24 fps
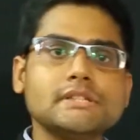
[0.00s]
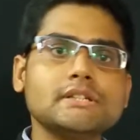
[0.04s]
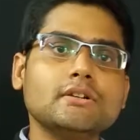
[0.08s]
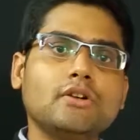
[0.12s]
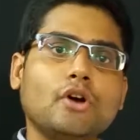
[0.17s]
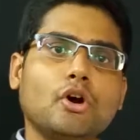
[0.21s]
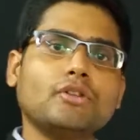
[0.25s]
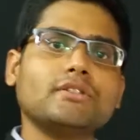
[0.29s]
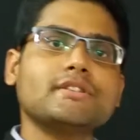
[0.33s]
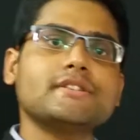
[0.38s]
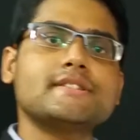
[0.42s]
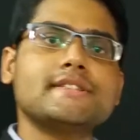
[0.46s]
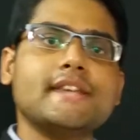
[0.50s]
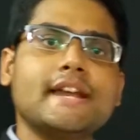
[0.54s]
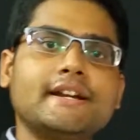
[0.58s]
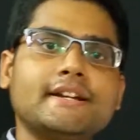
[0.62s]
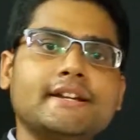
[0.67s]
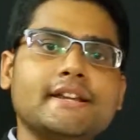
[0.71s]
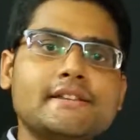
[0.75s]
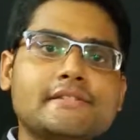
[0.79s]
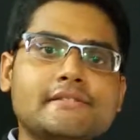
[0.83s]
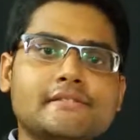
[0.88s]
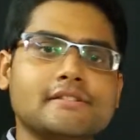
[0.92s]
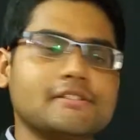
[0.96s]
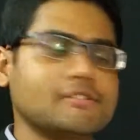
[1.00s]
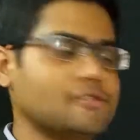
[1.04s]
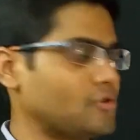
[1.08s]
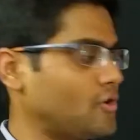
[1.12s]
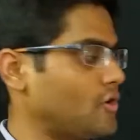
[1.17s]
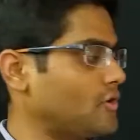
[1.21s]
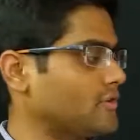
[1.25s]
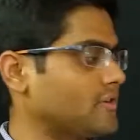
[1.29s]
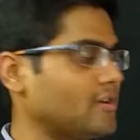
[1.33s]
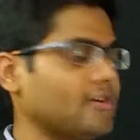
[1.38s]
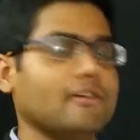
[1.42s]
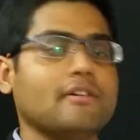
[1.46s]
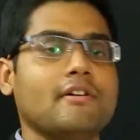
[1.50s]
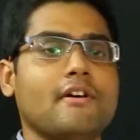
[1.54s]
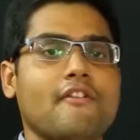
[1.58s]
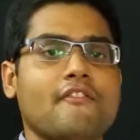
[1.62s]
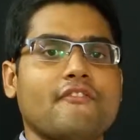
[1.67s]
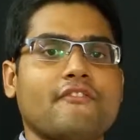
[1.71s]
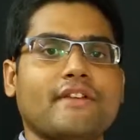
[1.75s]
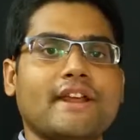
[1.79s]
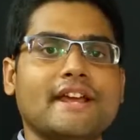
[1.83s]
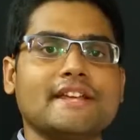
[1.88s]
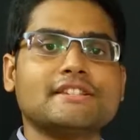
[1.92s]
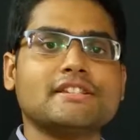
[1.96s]
or the sentences or the
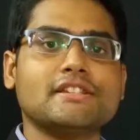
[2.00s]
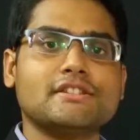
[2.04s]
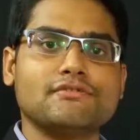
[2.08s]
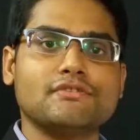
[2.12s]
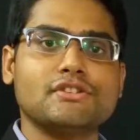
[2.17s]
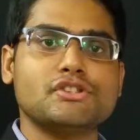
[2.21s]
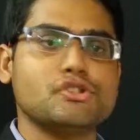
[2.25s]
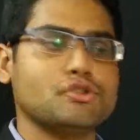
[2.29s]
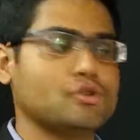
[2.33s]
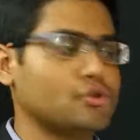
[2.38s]
phrases which